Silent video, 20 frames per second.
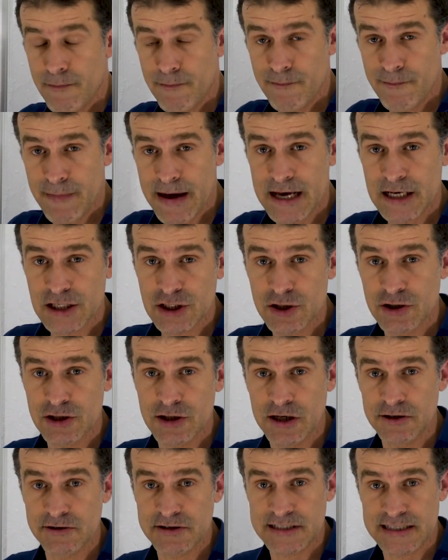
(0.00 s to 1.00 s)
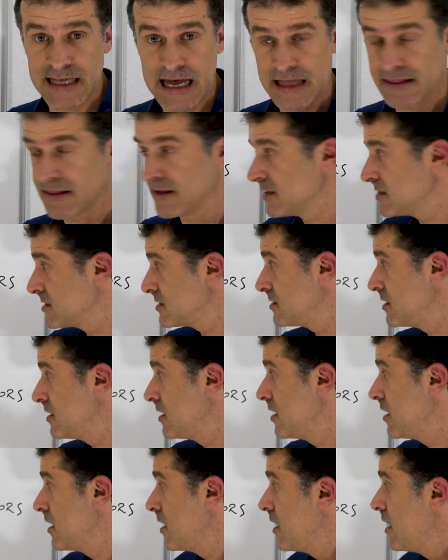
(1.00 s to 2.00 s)
Make sure you understand this.
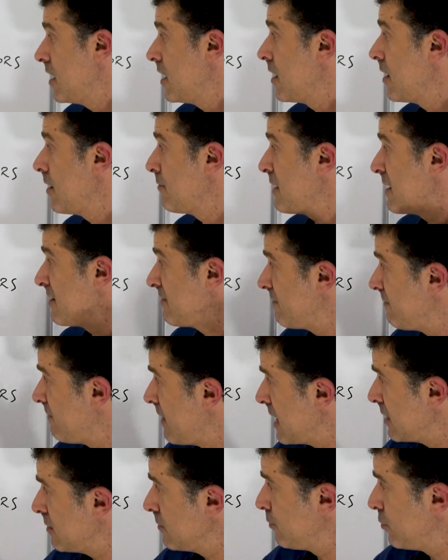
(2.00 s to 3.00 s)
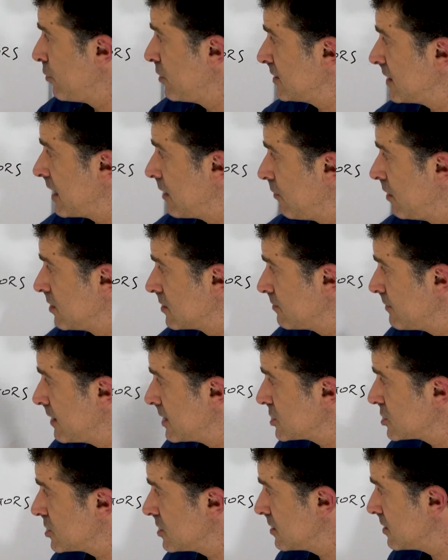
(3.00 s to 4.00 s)
And final point I want to
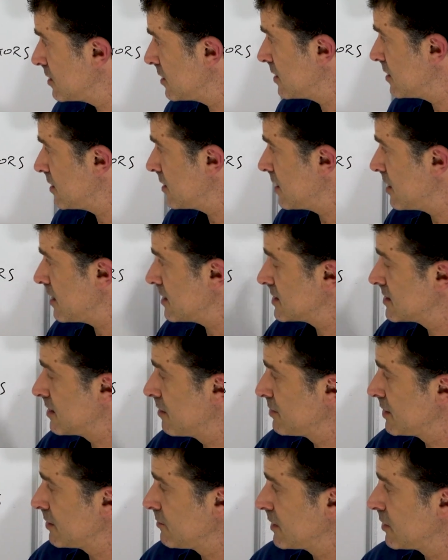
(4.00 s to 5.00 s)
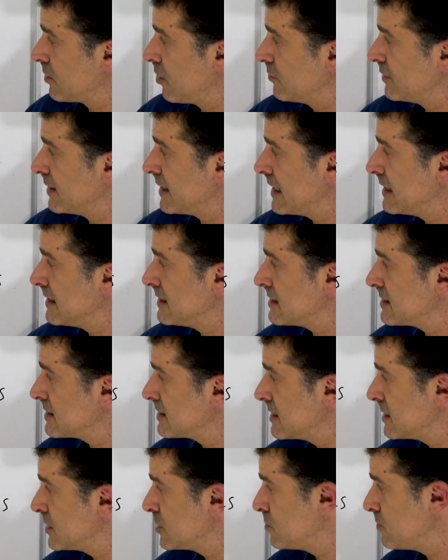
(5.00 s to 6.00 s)
mention, something we call in
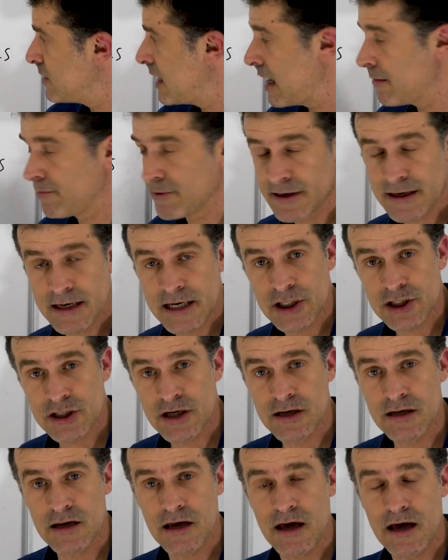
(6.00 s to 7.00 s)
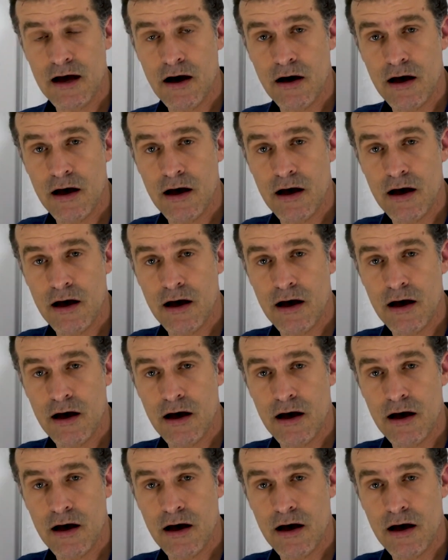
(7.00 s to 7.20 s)
situ application.